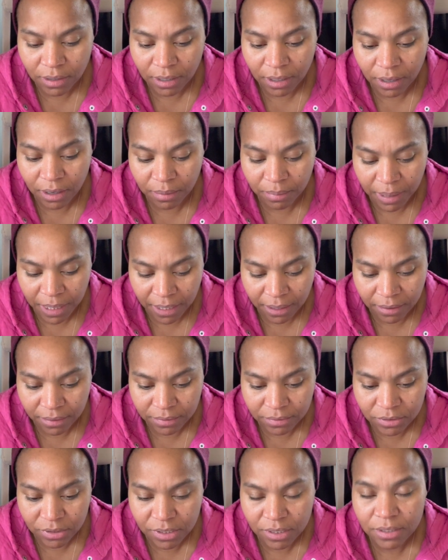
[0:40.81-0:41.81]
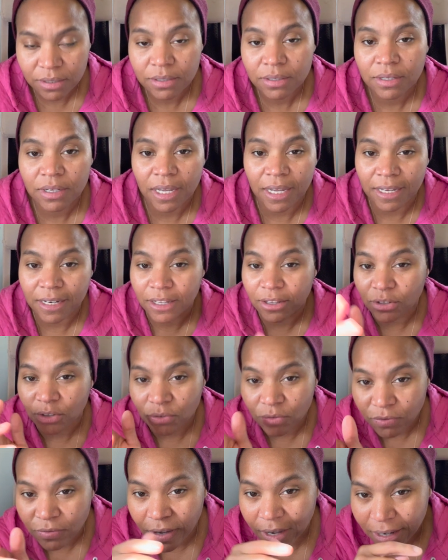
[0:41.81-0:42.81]
about
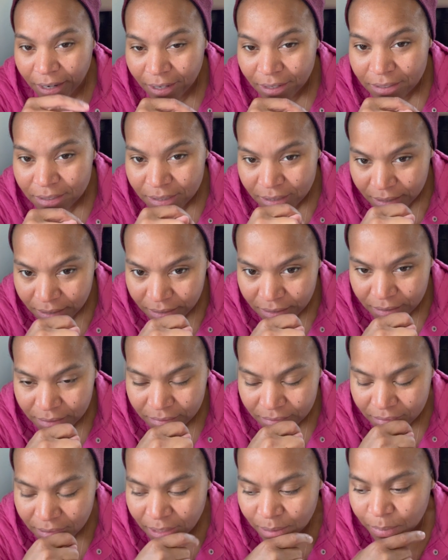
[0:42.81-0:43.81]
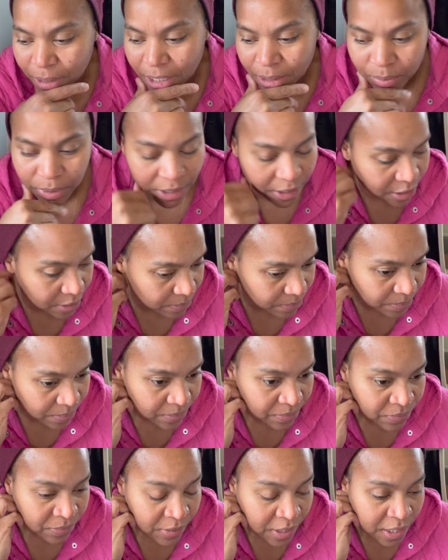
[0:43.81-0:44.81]
ADU financing, in my opinion,
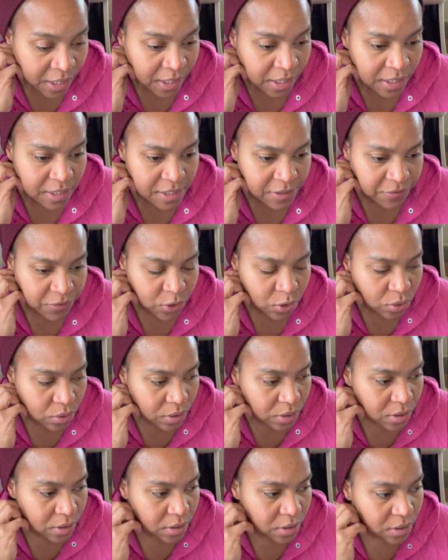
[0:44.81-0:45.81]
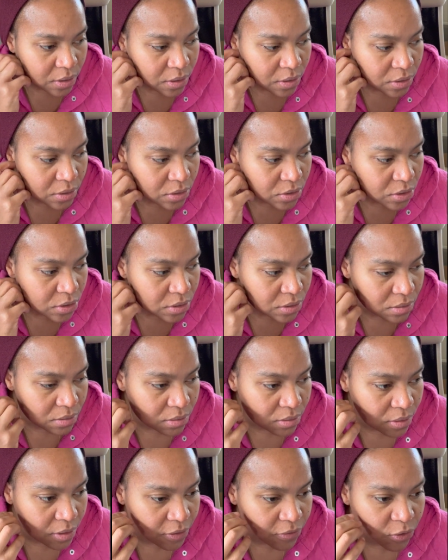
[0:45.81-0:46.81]
is if you're
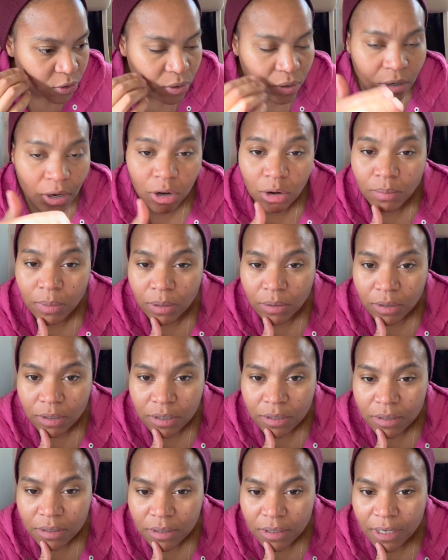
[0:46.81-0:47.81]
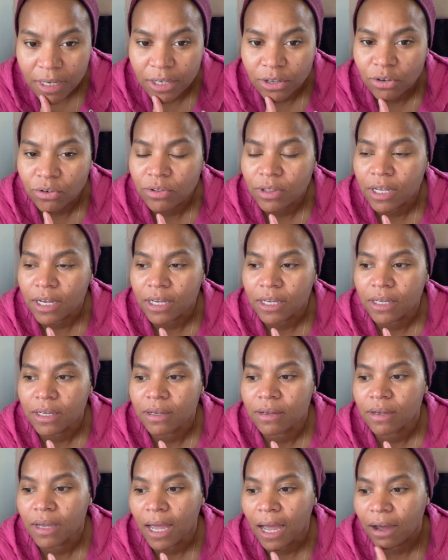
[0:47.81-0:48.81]
a homeowner and you're
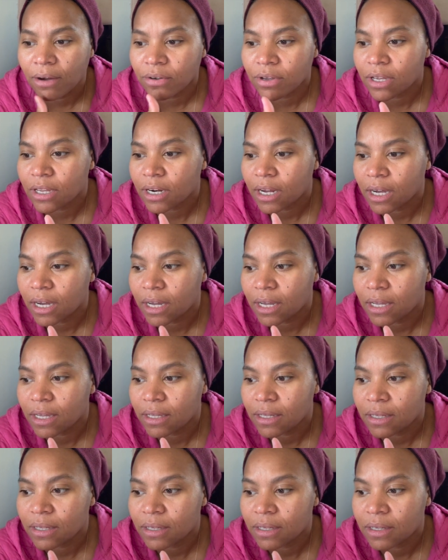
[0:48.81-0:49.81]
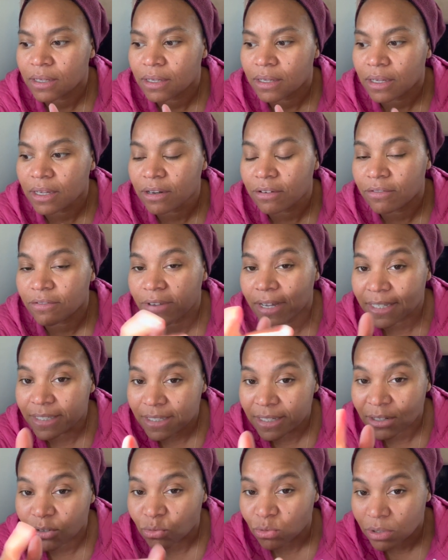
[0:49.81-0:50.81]
like, how can I
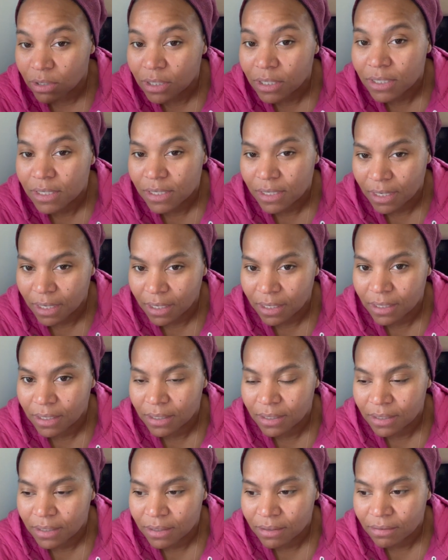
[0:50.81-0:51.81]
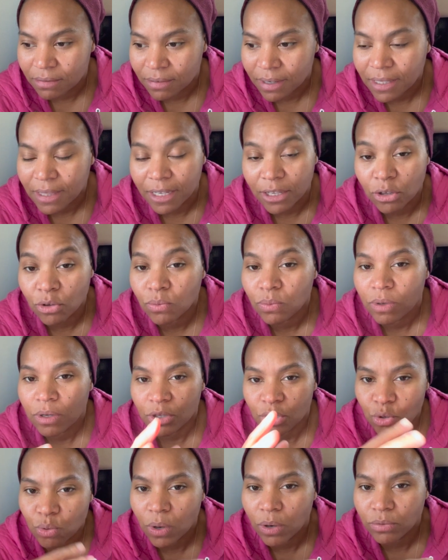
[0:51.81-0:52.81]
invest in real estate? Right? Like you
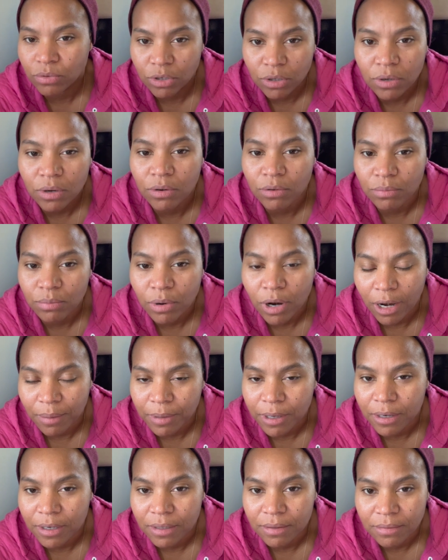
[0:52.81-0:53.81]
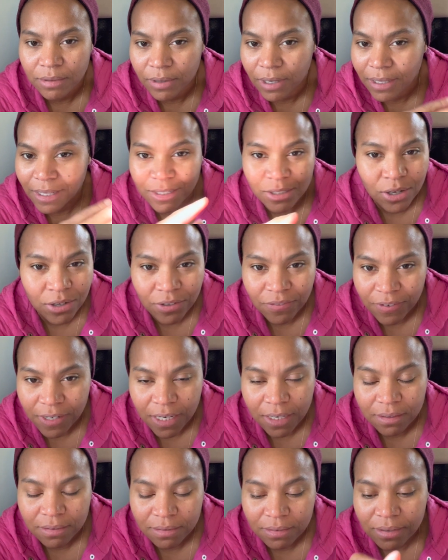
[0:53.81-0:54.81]
own your own primary. Okay, that's all you've
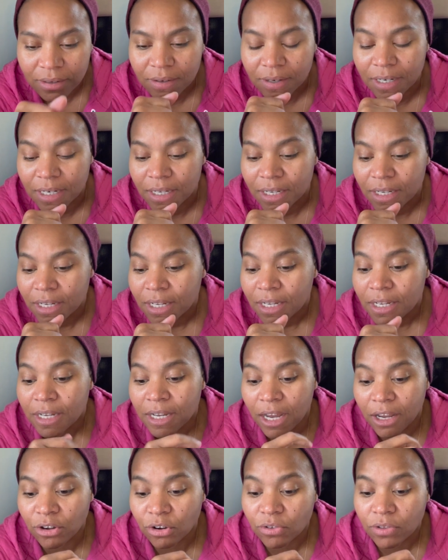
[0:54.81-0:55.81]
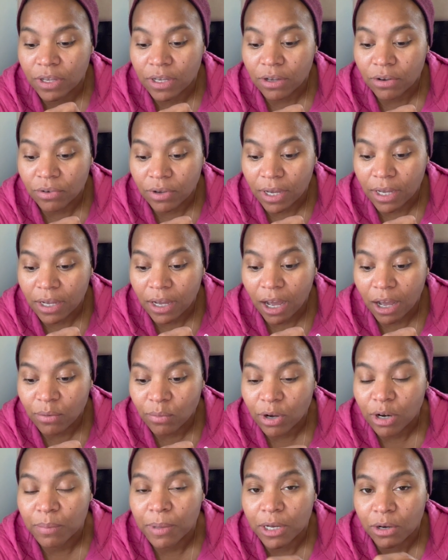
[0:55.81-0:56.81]
got. All right. And you're like, okay, I
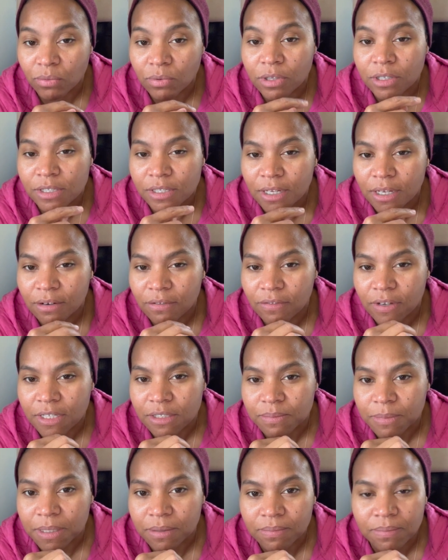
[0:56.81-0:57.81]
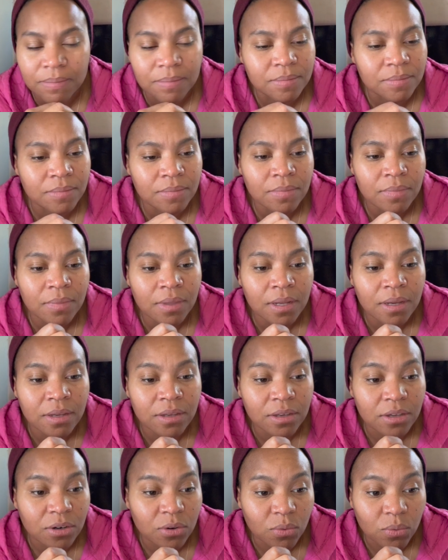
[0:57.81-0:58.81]
want to make a real estate investment.
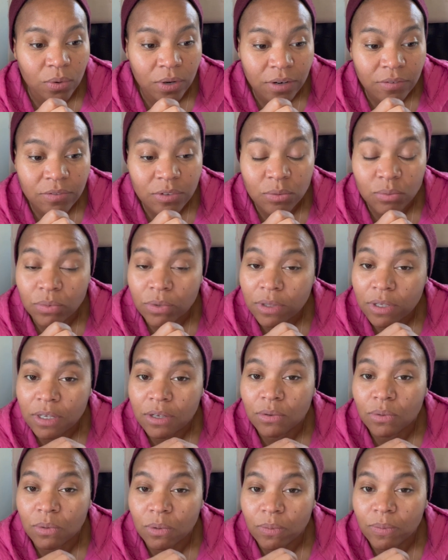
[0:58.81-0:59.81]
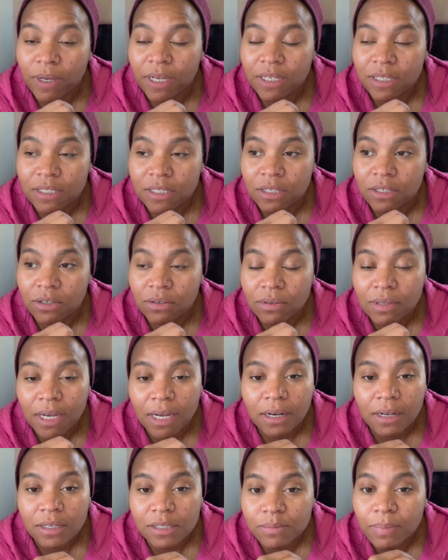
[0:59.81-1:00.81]
One of the really cool ways to do
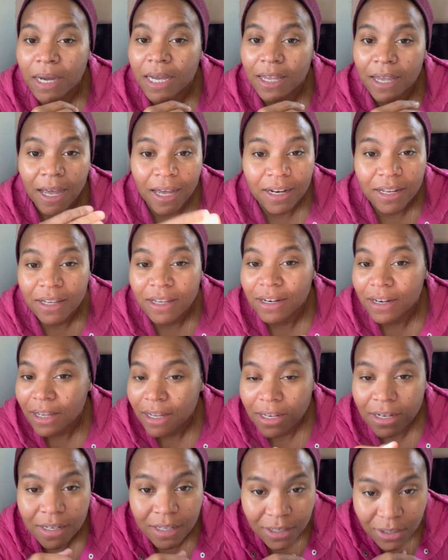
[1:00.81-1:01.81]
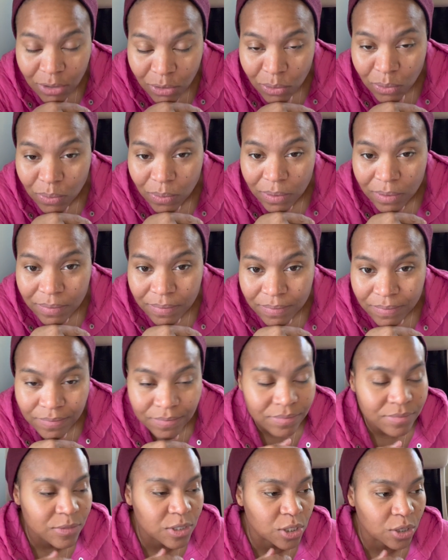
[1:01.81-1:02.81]
that is by adding an ADU.
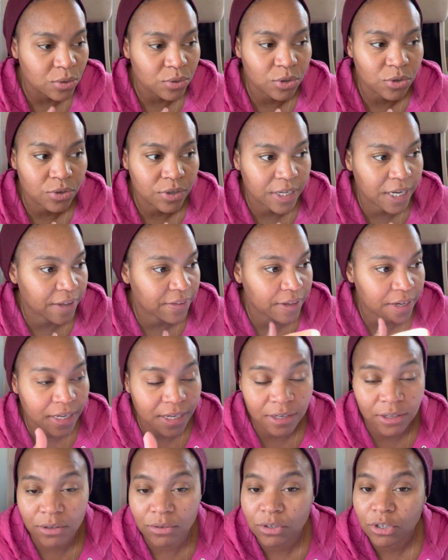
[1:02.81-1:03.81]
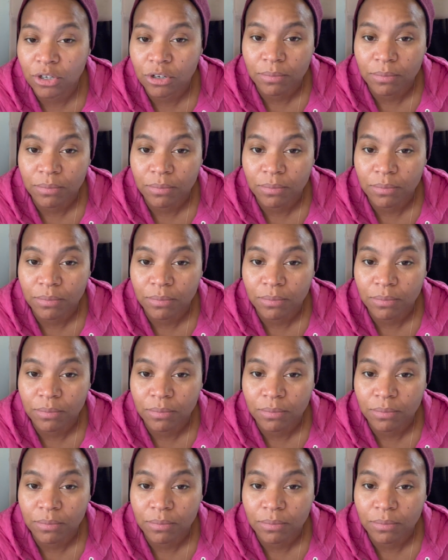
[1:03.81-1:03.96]
So you could add that ADU to your